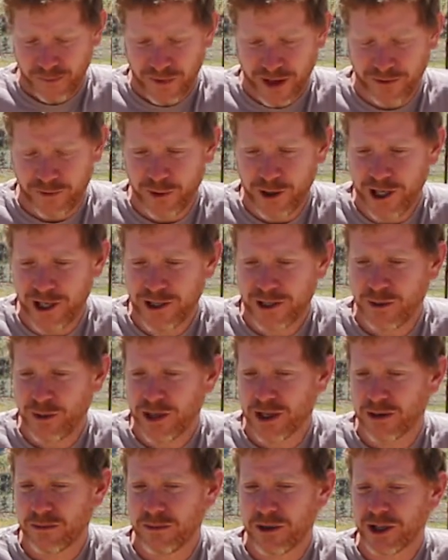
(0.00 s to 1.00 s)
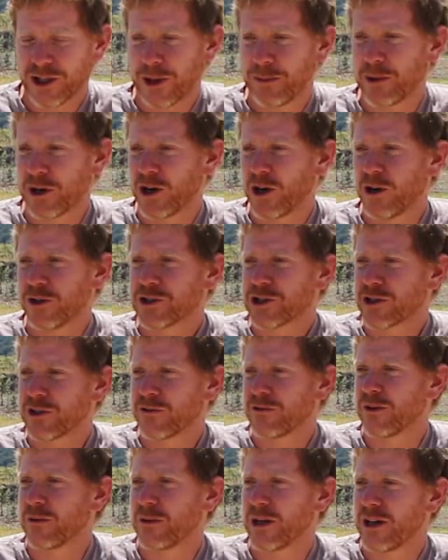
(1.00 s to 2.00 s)
if we need to, we can build up a culture
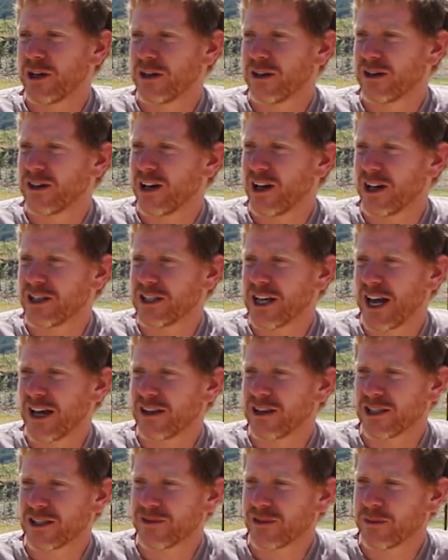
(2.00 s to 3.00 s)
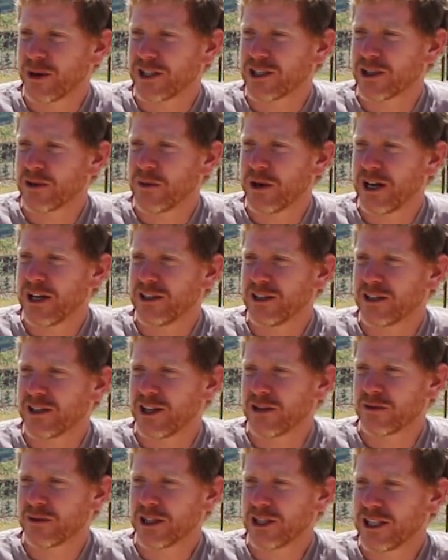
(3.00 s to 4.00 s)
from a tank that's fermenting well and
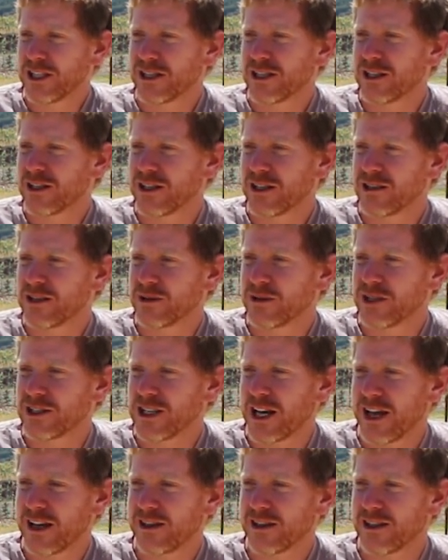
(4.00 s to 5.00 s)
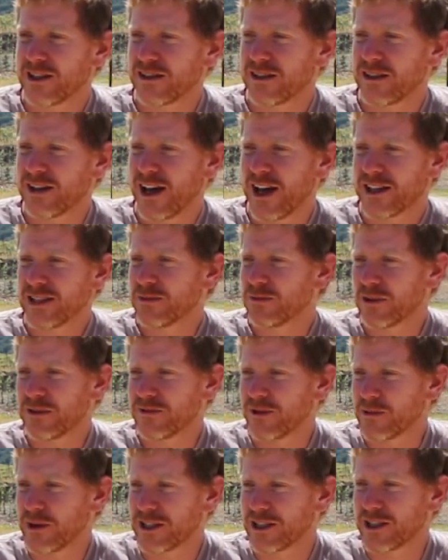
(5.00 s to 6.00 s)
then release it into a tank that hasn't been
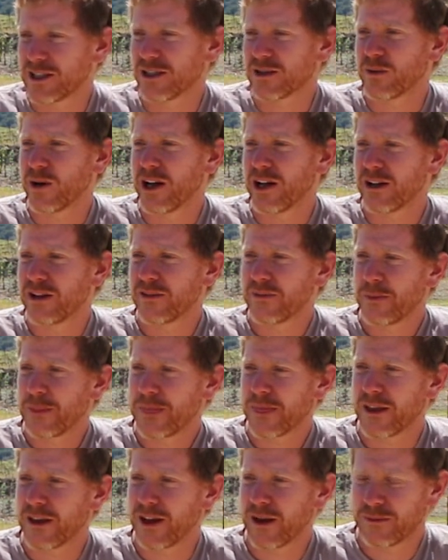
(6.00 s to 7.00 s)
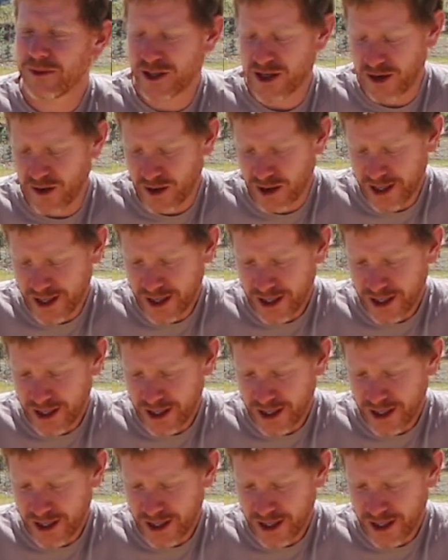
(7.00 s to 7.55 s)
fermenting as well. So